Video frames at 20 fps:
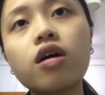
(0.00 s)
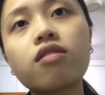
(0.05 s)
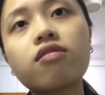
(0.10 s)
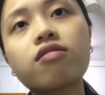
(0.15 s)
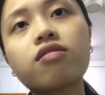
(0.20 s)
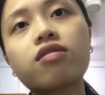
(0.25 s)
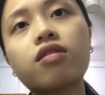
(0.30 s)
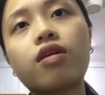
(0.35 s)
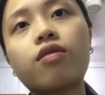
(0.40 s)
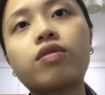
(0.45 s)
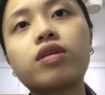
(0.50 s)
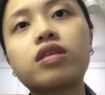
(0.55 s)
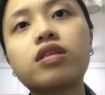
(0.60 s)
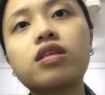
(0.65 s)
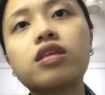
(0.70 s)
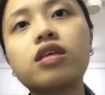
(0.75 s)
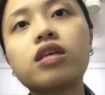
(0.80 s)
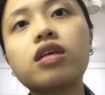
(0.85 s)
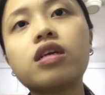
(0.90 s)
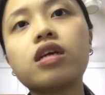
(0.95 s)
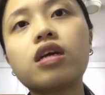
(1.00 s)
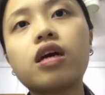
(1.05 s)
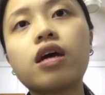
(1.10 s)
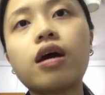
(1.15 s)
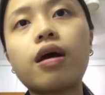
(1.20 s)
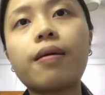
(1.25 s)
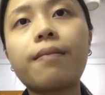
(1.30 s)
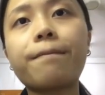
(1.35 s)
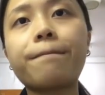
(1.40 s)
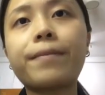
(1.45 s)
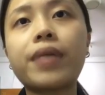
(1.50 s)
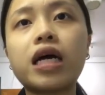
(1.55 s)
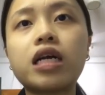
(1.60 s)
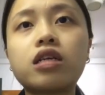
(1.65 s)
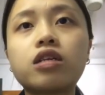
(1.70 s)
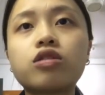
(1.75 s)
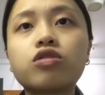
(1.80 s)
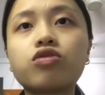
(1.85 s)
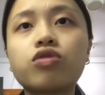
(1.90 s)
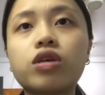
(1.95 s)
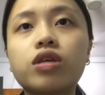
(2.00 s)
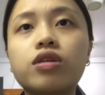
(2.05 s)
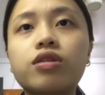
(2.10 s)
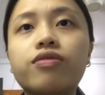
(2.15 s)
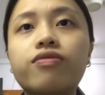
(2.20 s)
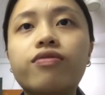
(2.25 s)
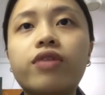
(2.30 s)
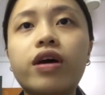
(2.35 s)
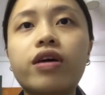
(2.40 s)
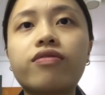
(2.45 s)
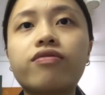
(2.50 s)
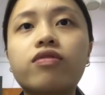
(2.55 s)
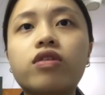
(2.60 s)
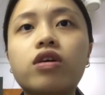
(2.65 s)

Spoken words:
70 minus 25.